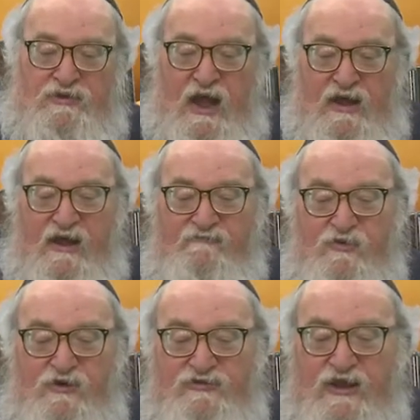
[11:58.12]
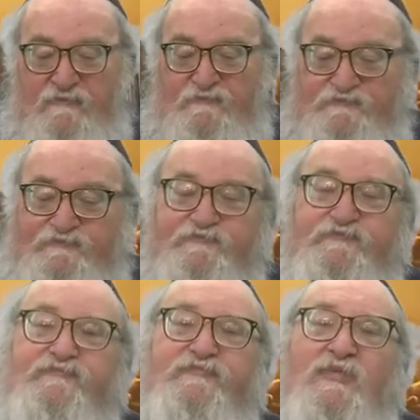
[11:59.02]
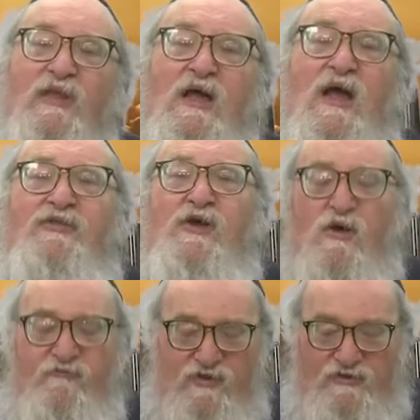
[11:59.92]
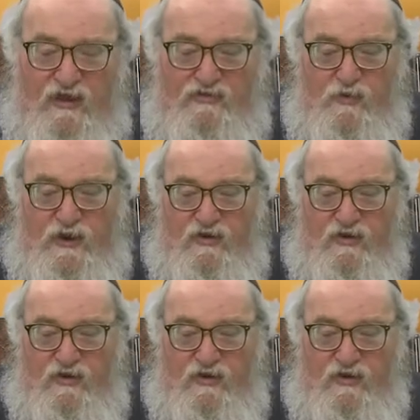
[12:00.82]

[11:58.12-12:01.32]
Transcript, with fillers: He will not have mercy on the orphans and the